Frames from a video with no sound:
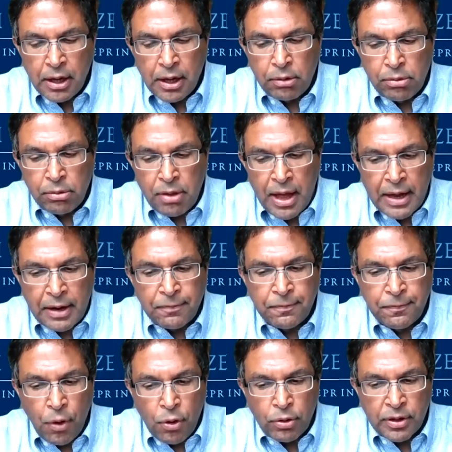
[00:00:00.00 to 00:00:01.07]
a lot of
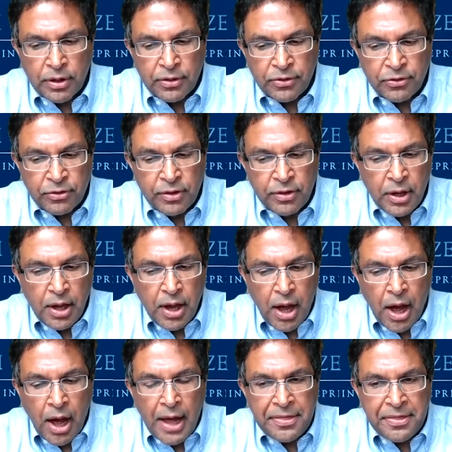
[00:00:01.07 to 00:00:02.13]
focus
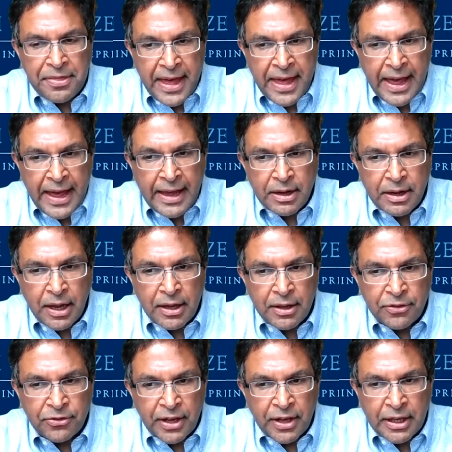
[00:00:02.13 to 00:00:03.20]
on that
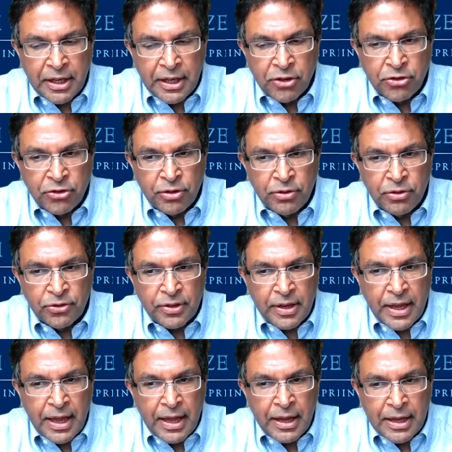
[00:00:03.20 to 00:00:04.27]
set of
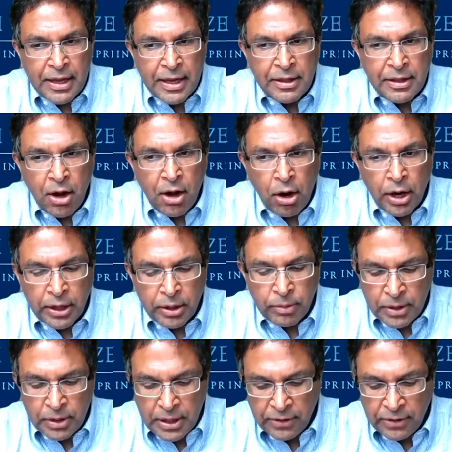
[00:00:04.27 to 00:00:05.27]
issues in the argument.